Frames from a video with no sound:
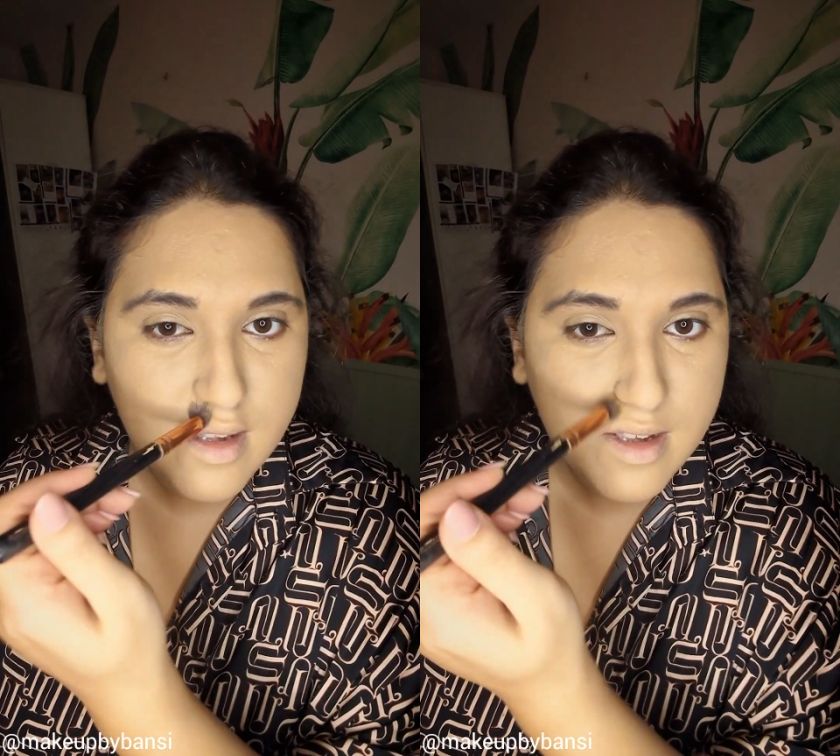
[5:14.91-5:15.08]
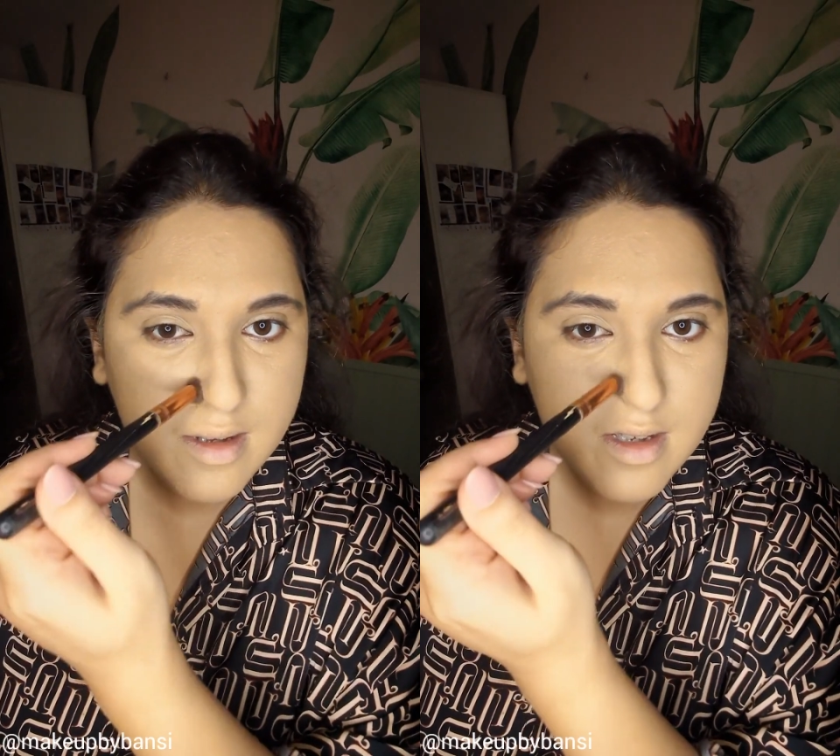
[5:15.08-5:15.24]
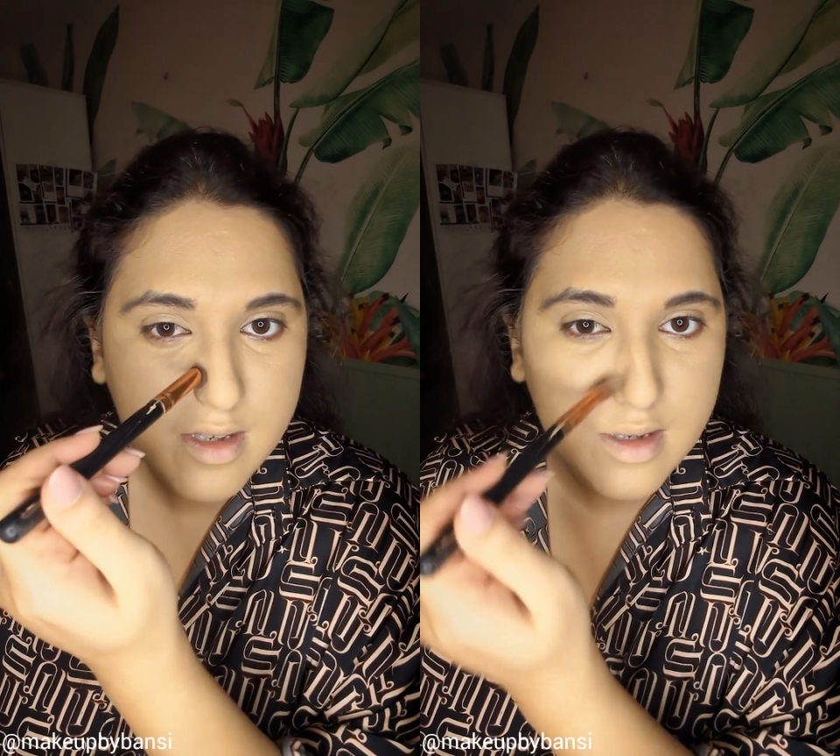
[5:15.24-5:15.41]

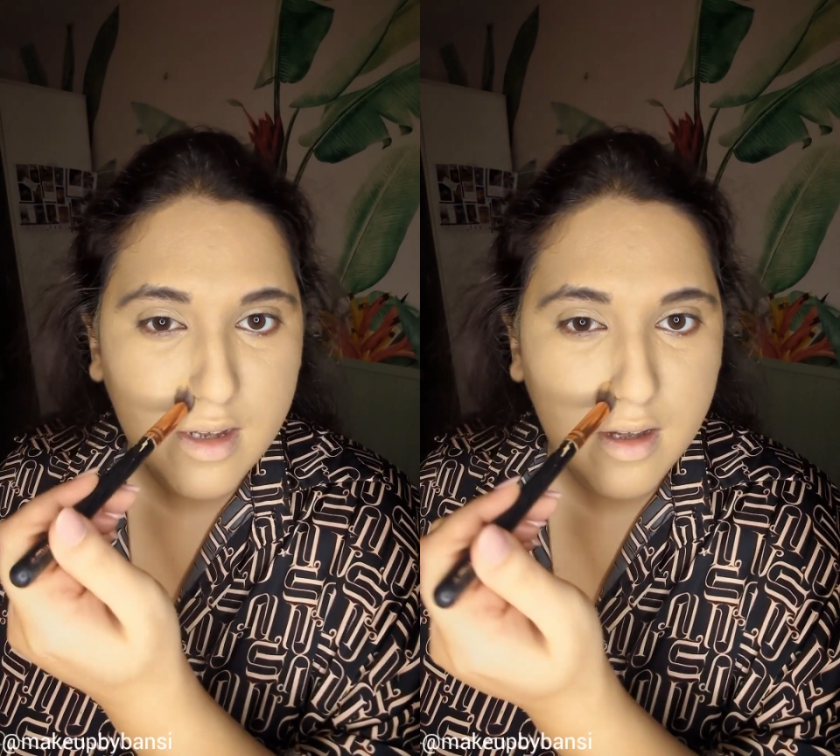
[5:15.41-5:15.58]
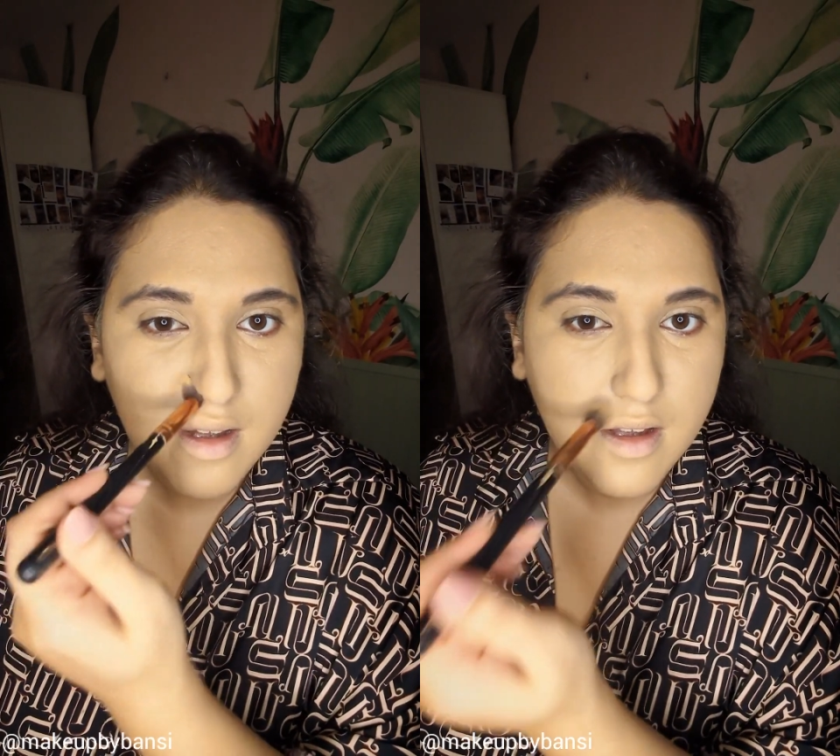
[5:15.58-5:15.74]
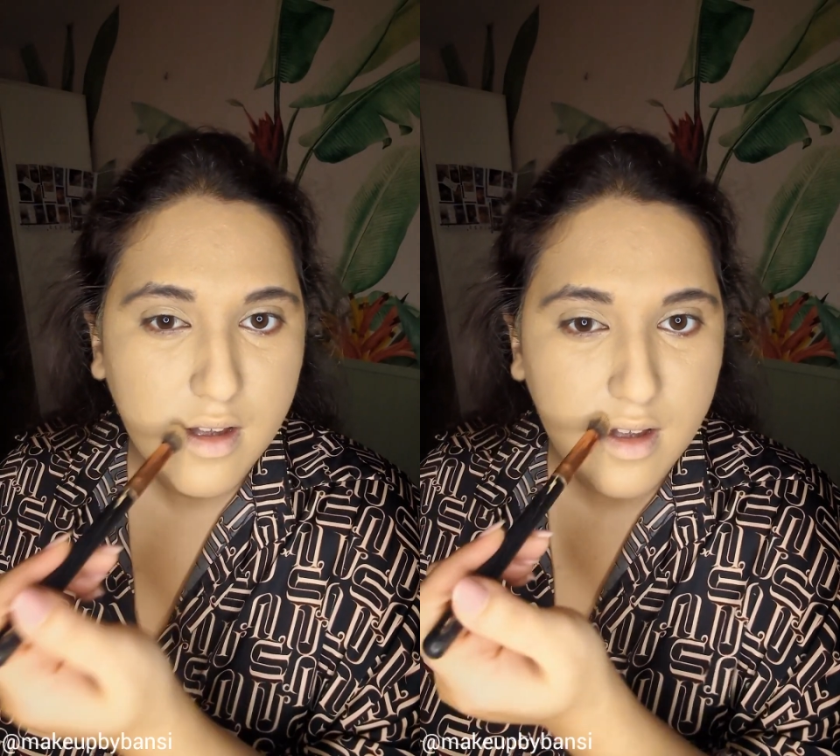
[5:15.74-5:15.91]
this,
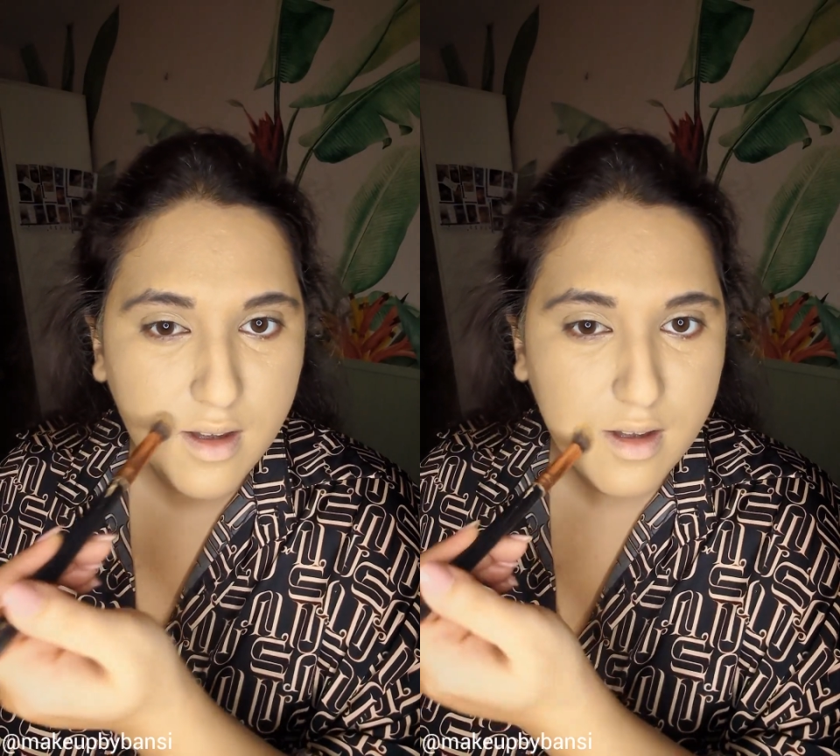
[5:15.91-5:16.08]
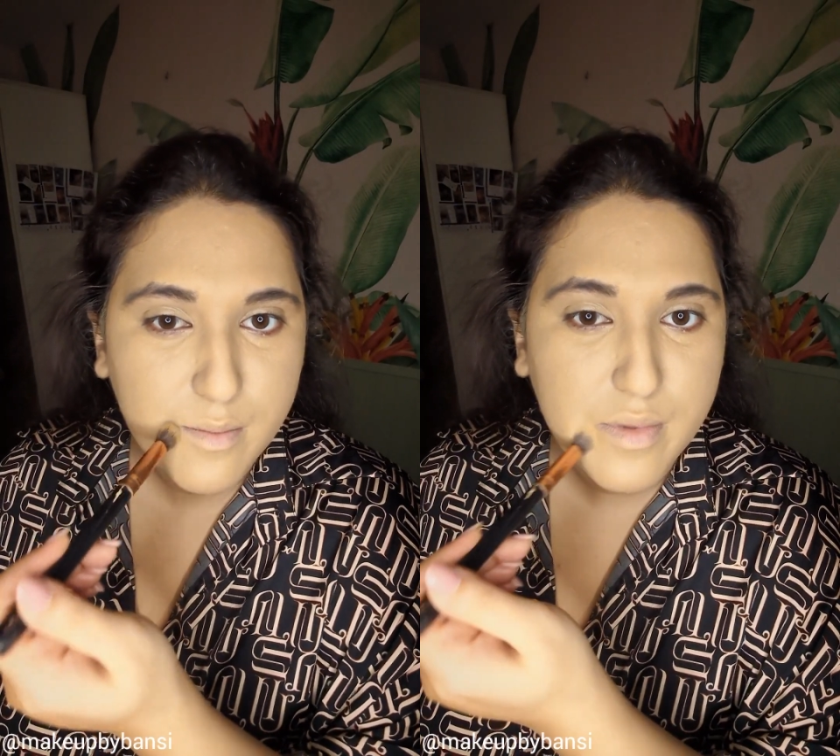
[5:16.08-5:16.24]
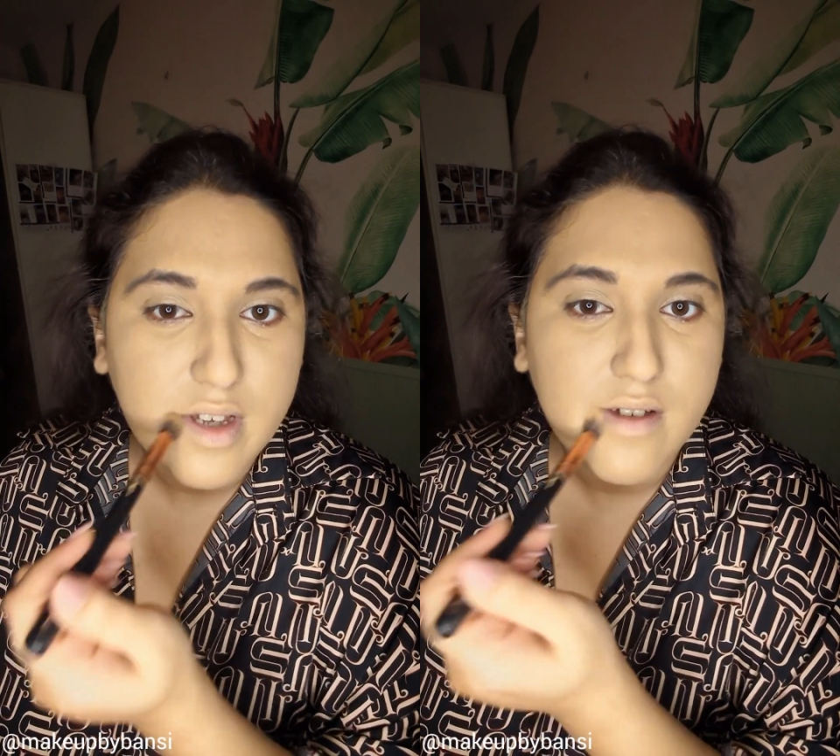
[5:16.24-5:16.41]

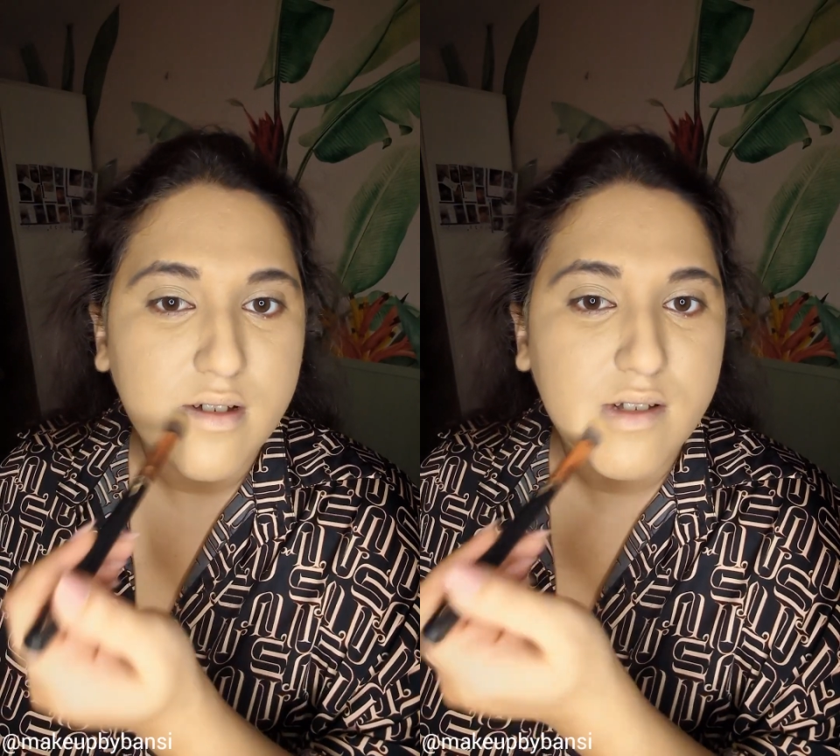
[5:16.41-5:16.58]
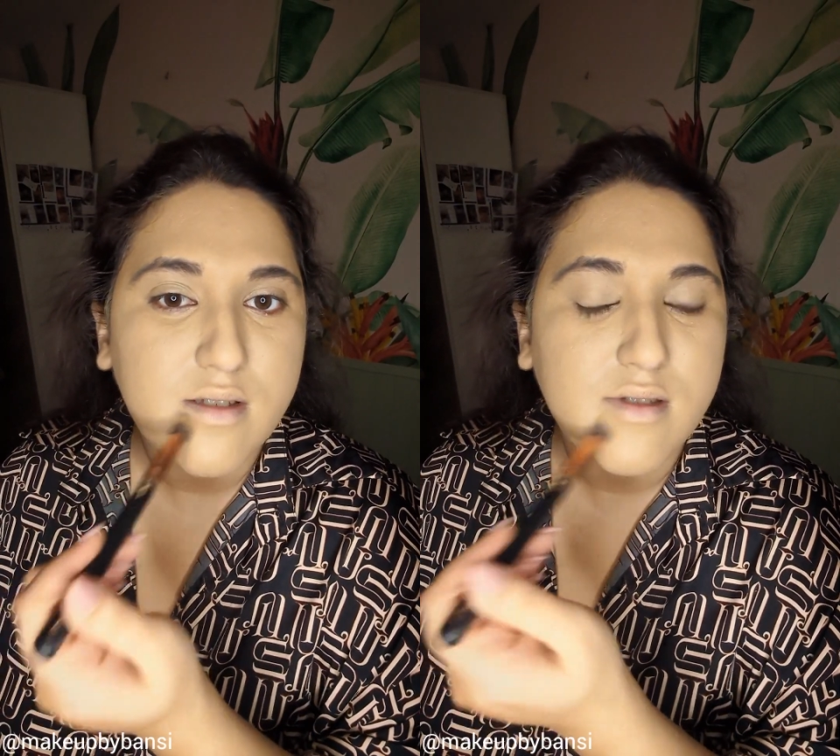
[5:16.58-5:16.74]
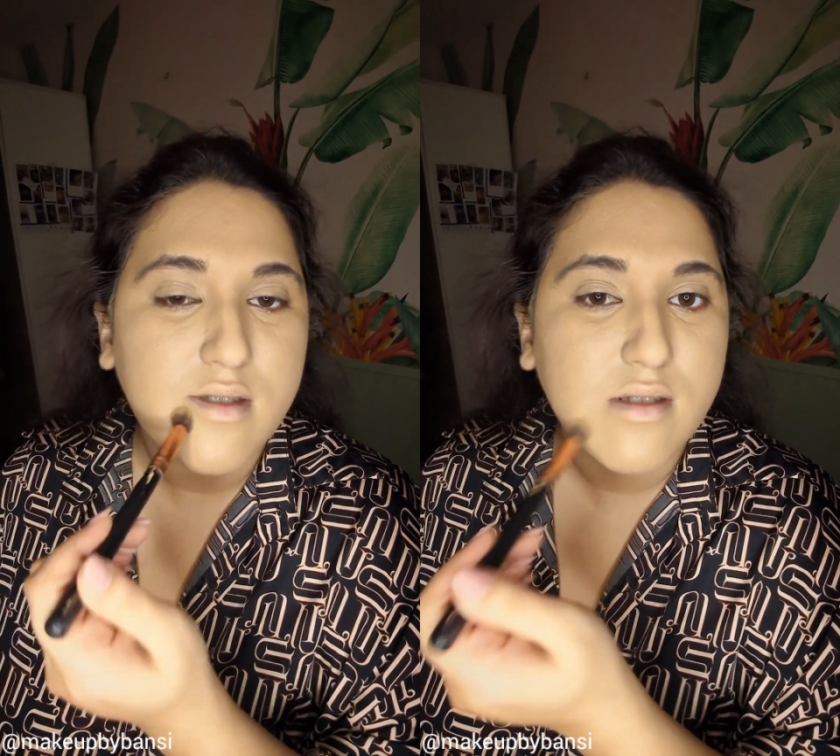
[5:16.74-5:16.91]

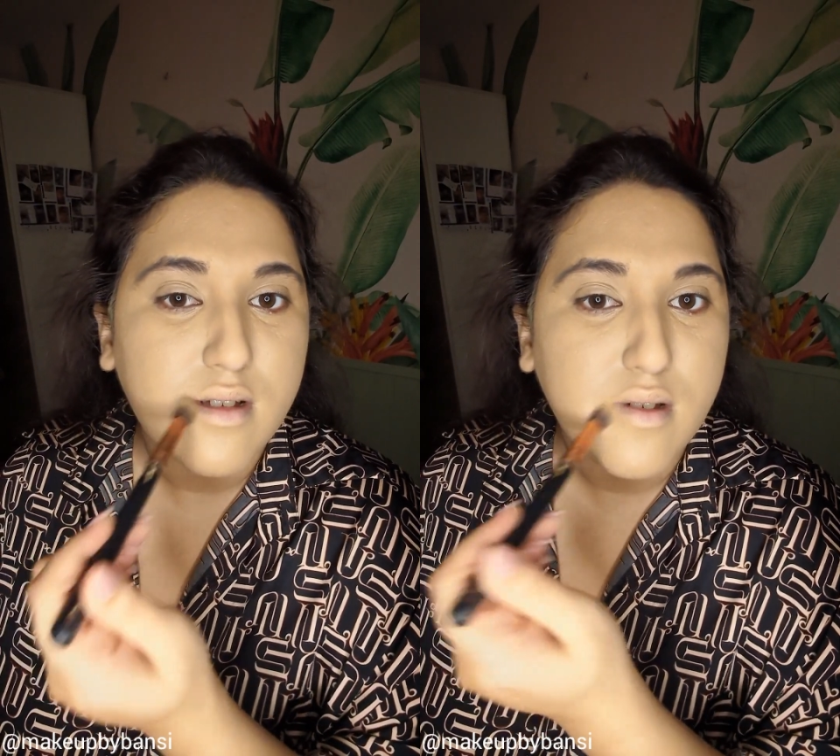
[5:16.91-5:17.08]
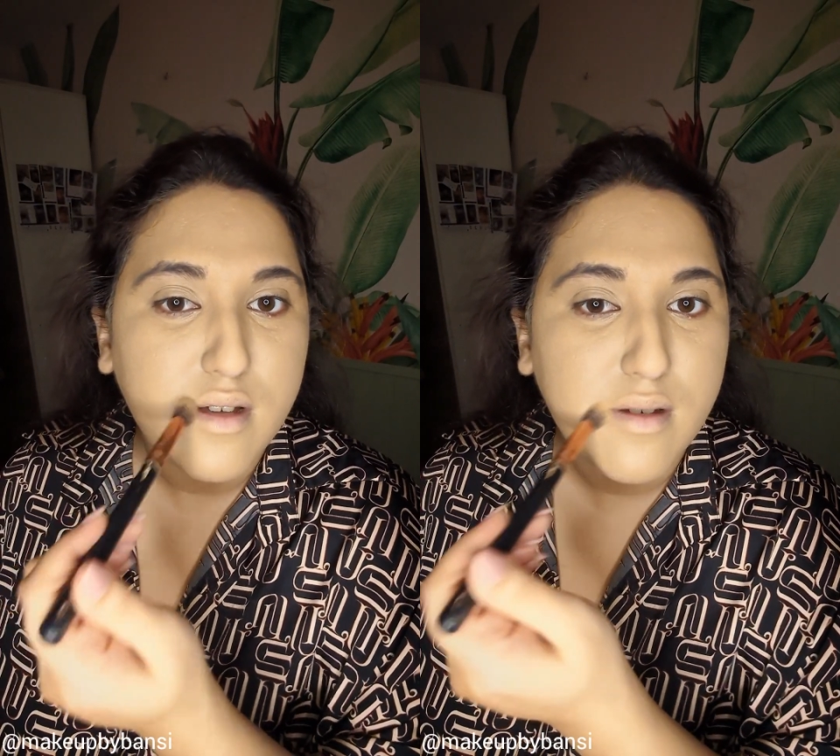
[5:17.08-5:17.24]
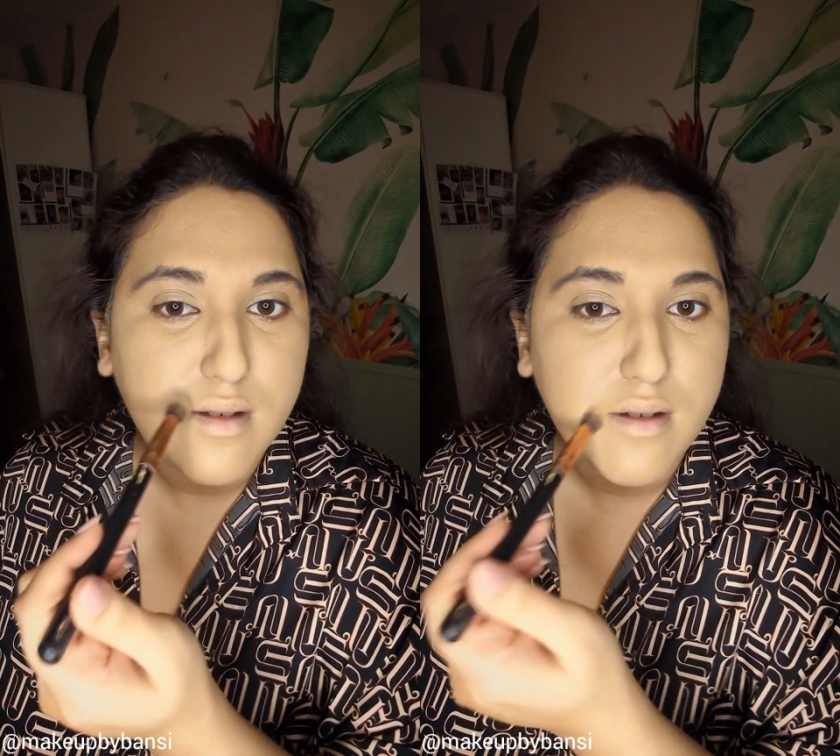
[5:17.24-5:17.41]
because
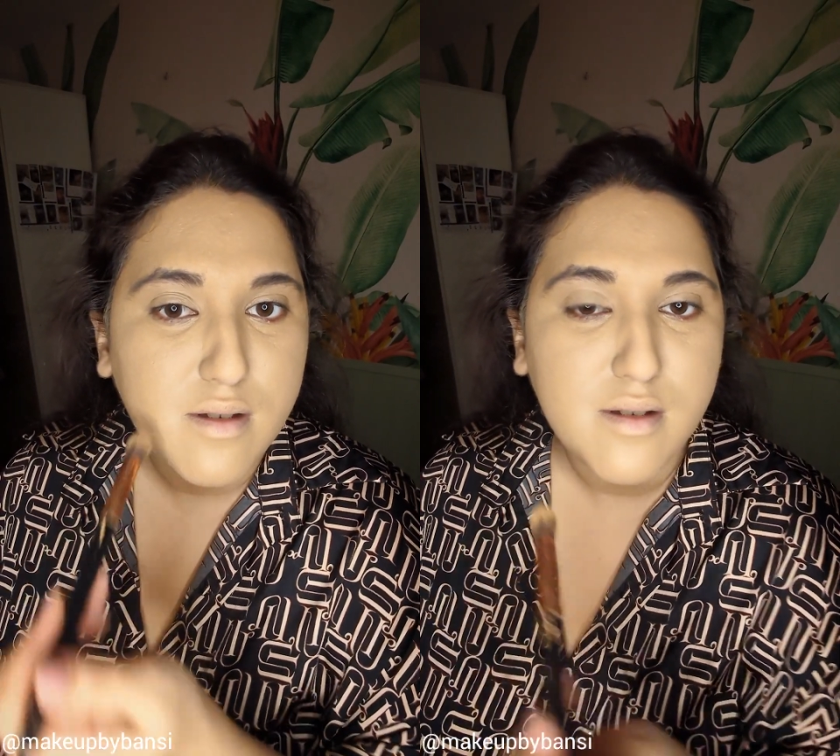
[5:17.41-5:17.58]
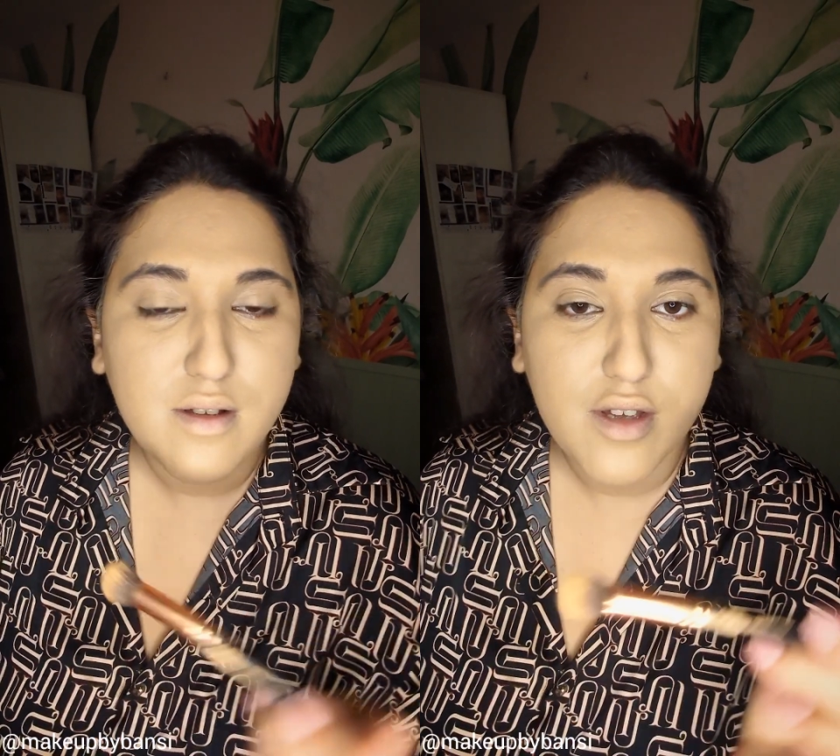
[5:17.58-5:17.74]
the